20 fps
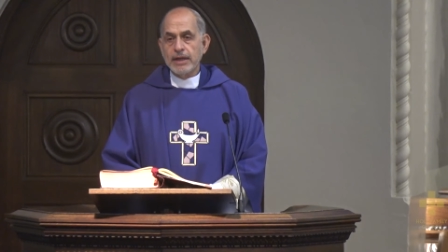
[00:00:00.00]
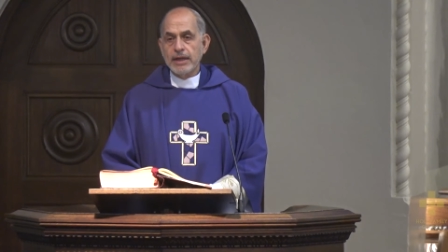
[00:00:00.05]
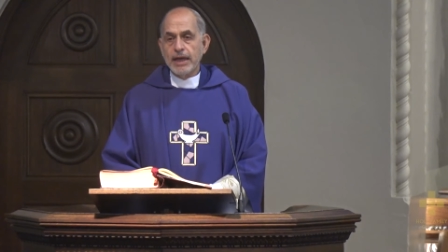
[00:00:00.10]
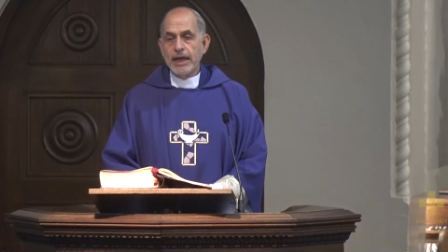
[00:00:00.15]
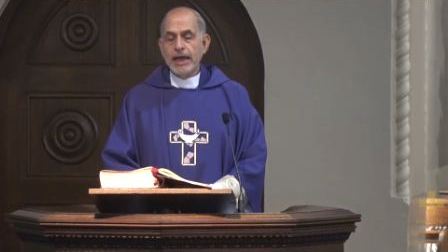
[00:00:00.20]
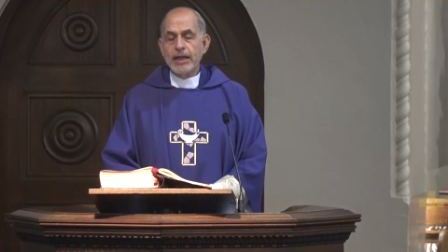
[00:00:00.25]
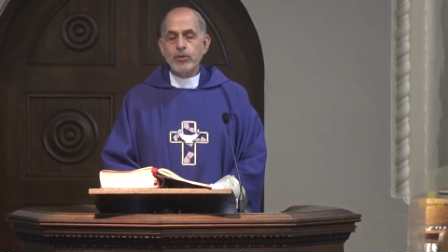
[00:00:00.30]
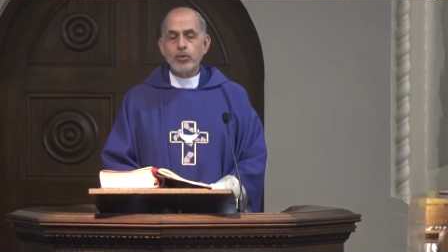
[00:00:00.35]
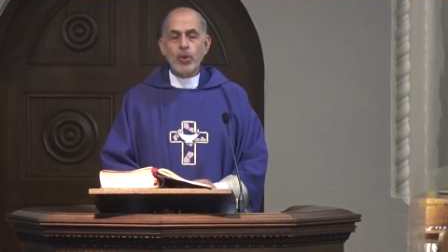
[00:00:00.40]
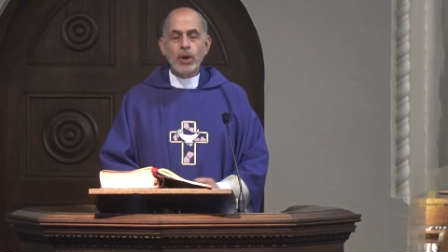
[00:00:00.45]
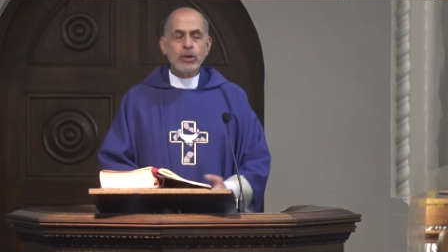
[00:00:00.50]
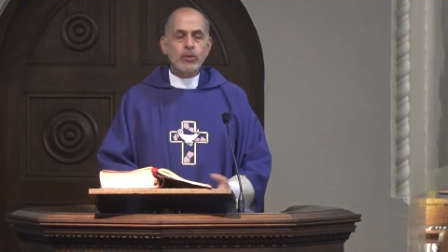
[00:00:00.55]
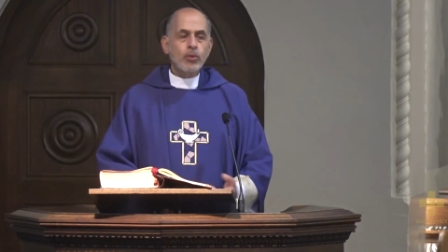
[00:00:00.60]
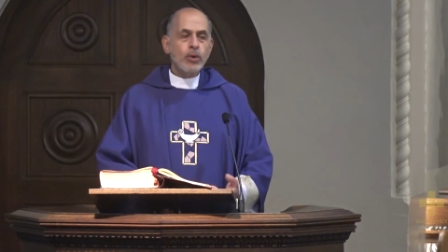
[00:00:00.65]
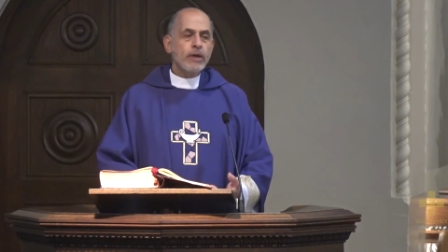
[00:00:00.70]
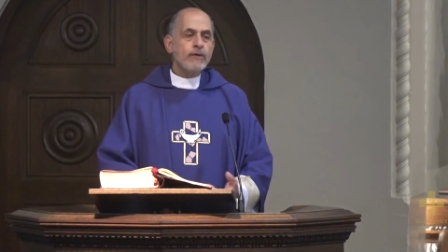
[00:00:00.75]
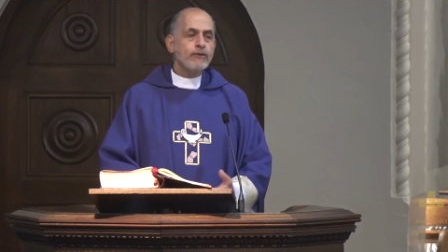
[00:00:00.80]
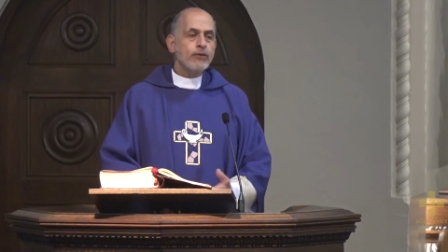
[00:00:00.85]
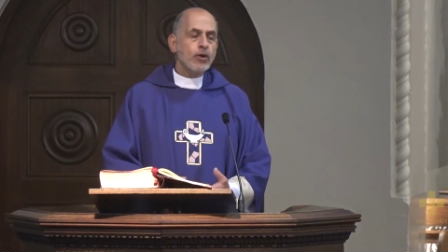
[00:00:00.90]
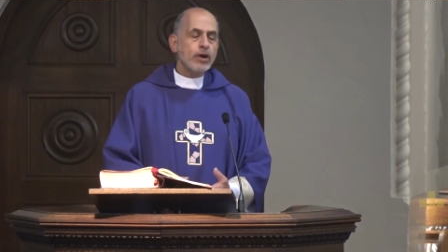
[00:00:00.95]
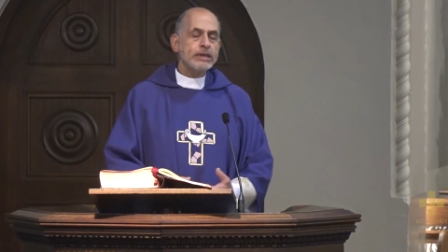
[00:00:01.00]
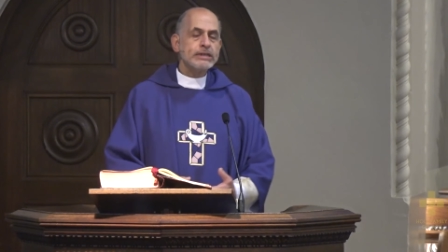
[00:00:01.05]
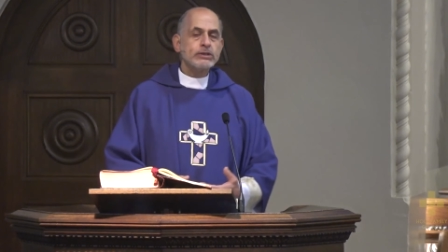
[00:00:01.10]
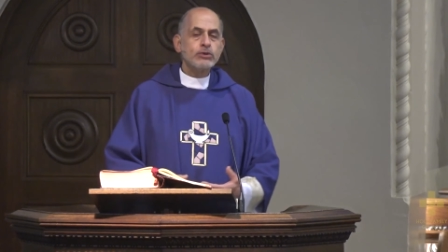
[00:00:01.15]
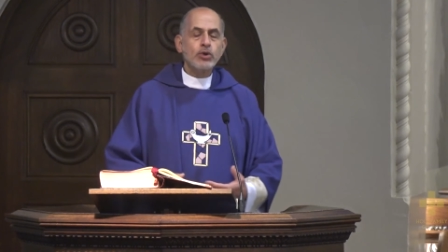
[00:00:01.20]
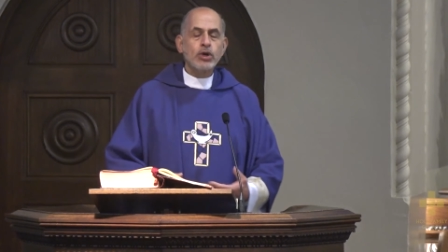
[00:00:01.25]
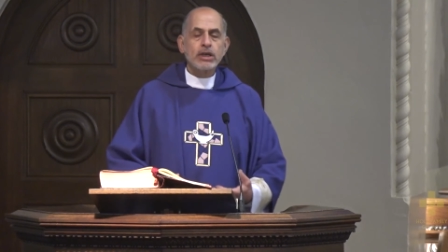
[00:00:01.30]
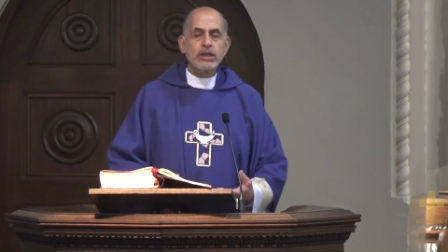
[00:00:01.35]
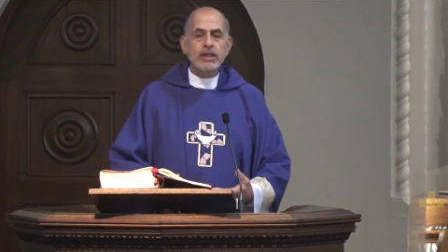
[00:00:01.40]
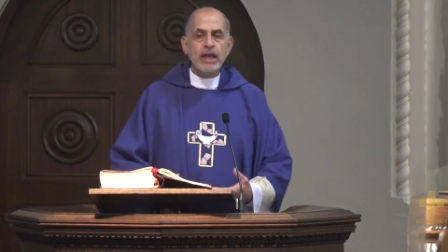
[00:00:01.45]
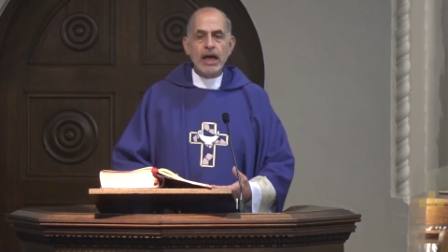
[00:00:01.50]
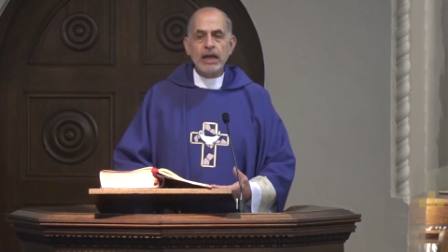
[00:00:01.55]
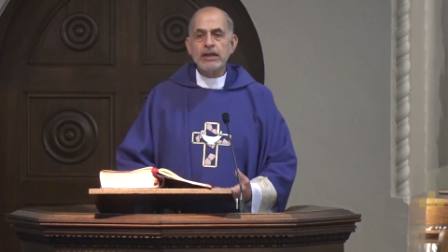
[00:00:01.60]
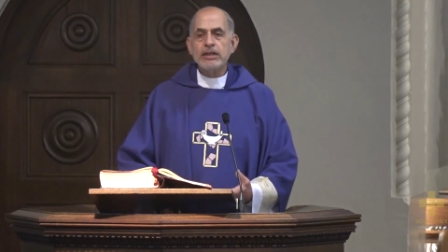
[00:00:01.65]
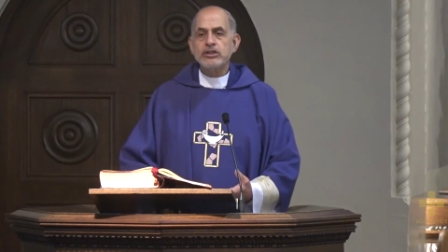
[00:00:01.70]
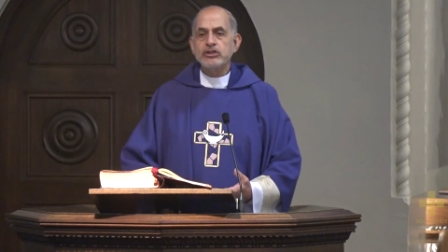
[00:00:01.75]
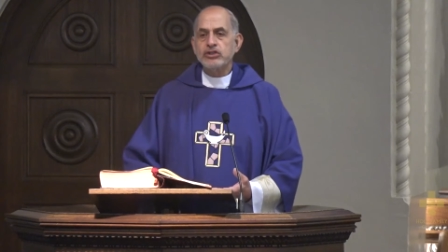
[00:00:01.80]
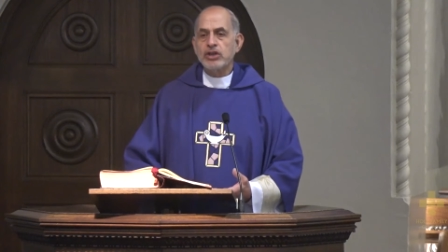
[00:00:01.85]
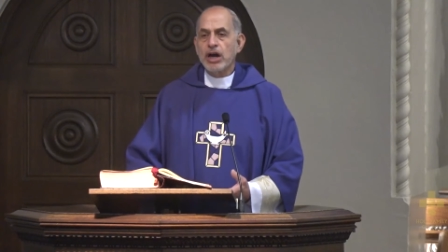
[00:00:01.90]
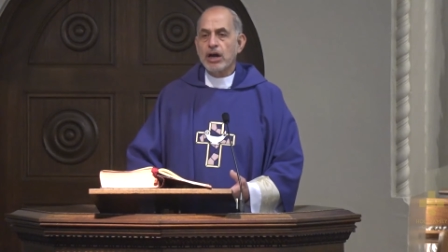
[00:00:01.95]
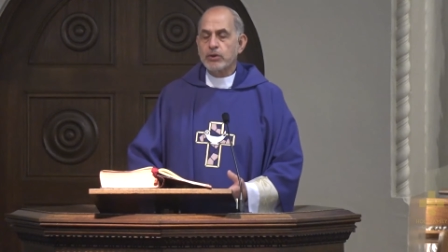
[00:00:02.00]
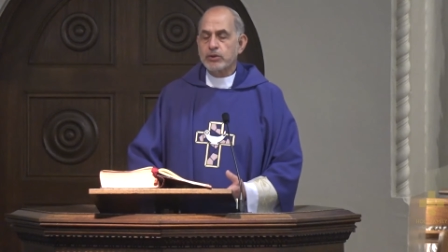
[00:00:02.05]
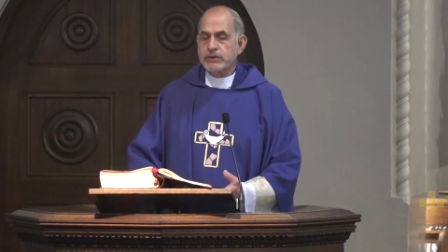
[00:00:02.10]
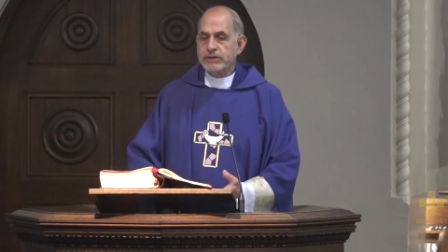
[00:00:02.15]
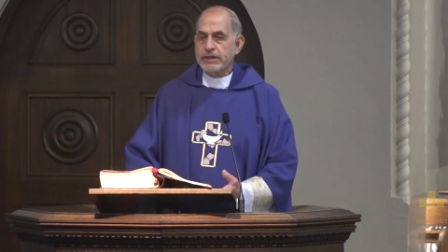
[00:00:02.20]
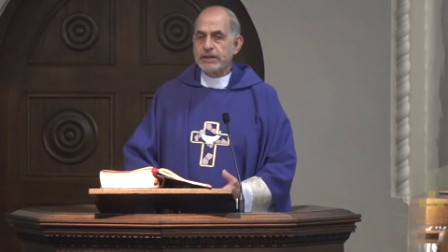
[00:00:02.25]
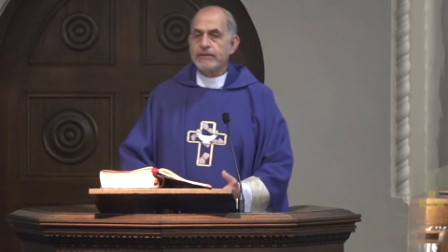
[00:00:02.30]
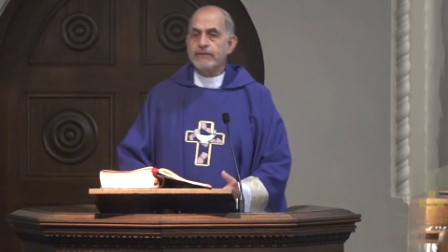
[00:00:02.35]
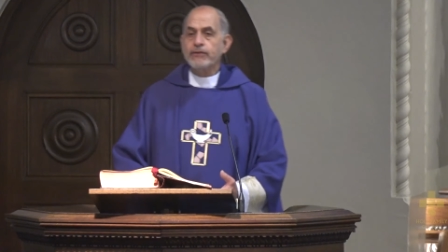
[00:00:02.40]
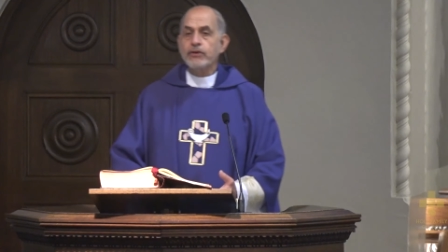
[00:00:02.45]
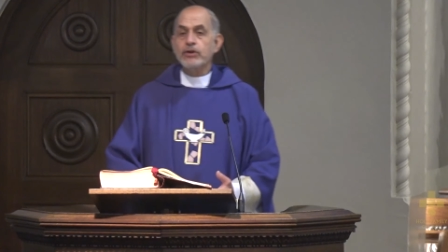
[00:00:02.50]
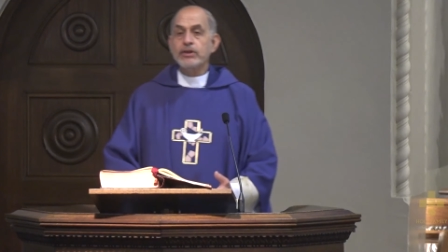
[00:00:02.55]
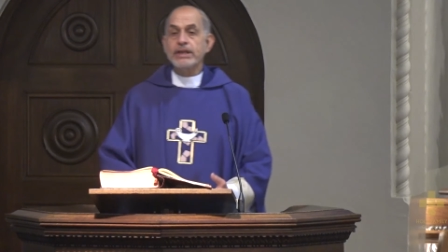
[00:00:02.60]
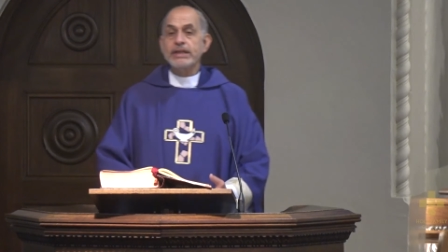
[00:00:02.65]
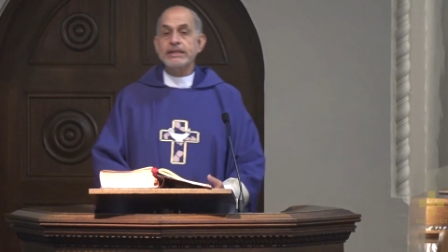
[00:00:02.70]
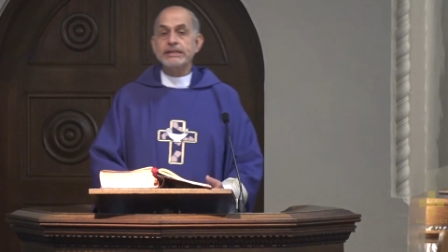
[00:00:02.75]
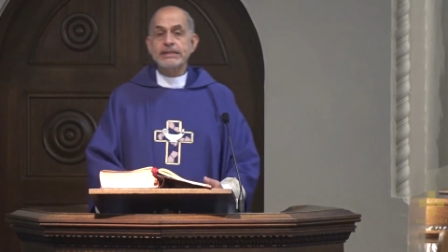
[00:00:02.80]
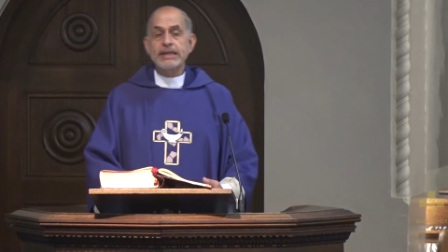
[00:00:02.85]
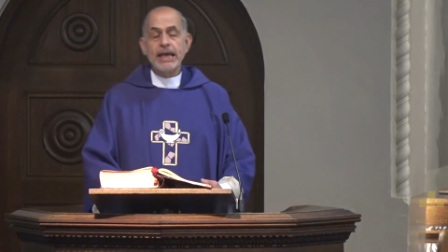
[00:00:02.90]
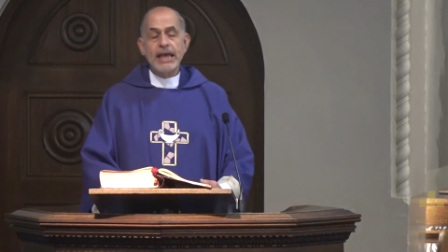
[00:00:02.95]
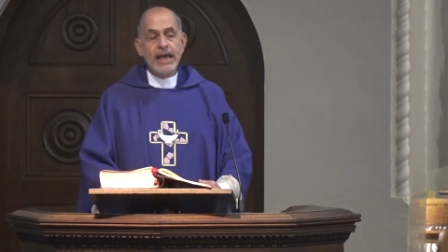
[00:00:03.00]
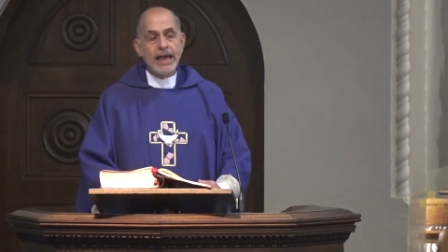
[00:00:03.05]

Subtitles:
And one way for us to acknowledge our sinfulness